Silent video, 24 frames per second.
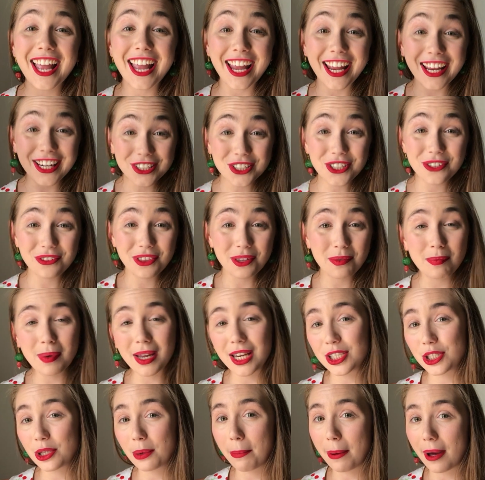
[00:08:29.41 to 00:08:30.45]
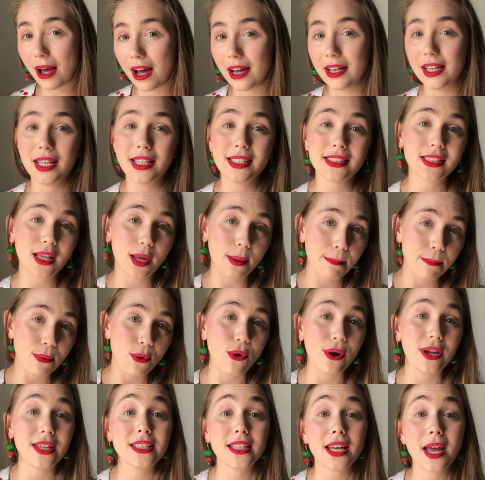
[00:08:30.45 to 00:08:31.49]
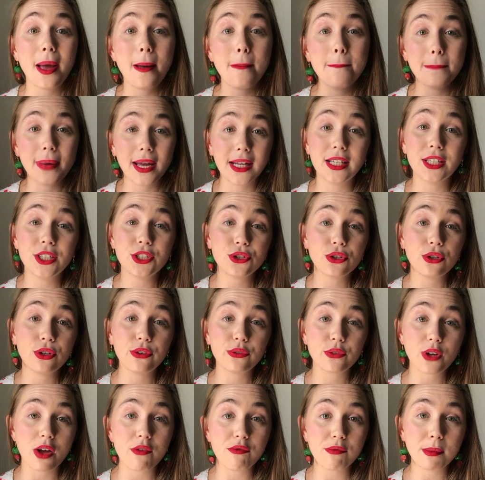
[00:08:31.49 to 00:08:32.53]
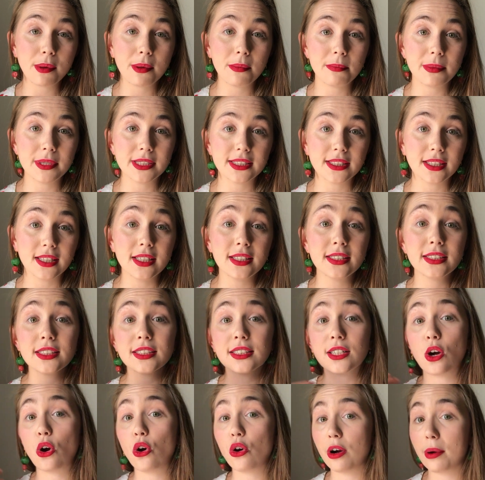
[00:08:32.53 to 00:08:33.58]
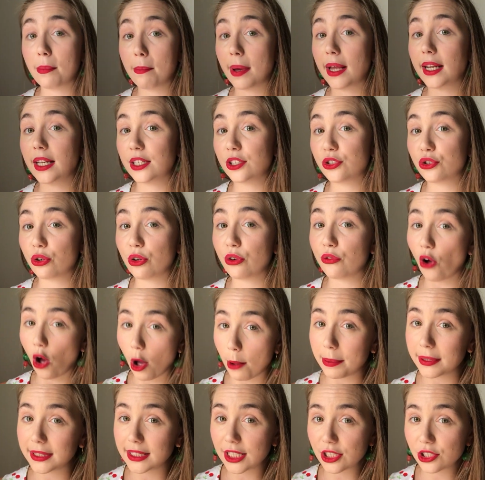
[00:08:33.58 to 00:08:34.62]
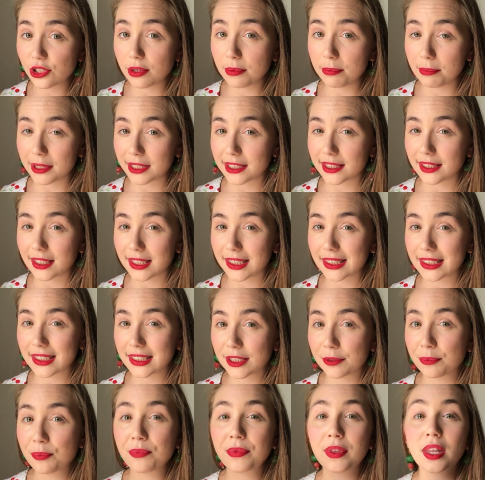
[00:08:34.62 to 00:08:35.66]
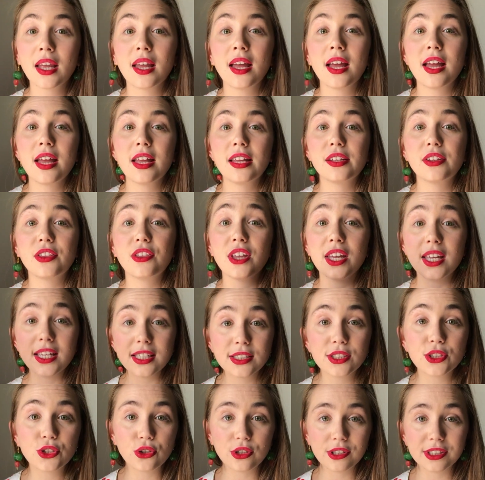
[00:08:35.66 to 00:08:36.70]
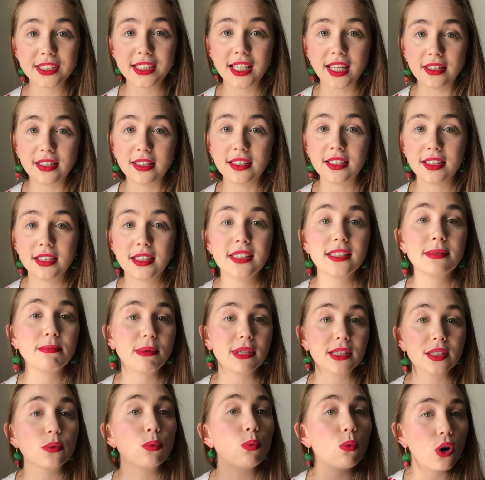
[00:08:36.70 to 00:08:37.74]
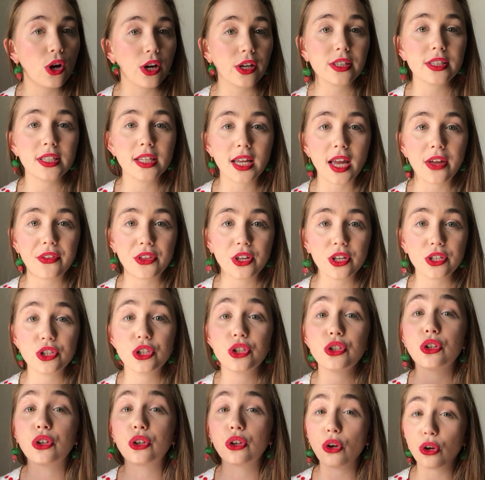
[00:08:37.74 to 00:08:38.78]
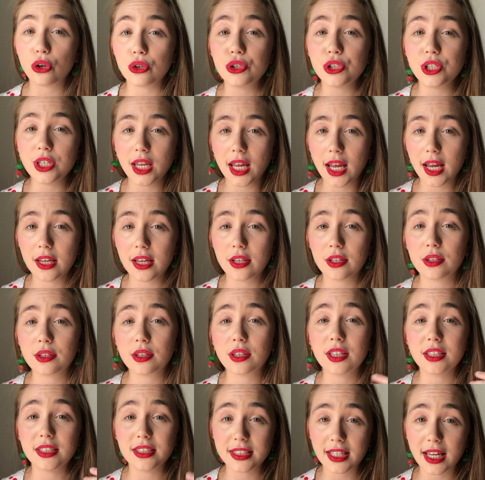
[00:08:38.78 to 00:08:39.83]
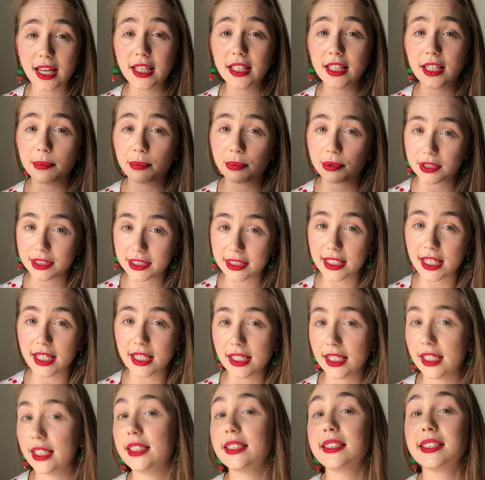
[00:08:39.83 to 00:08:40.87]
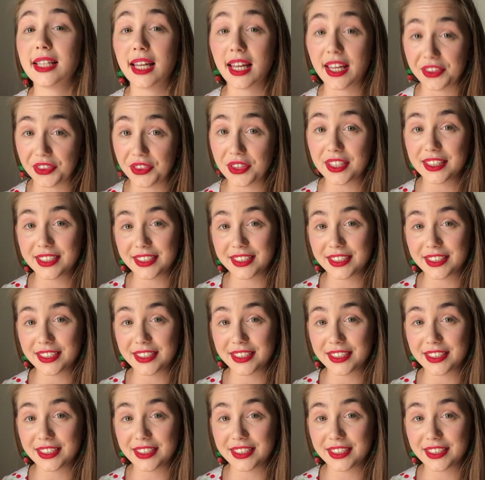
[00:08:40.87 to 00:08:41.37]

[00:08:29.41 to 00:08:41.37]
Each of the major parties appoint a manager of government business or a manager of opposition business. These two senators must work together to negotiate the daily proceedings in the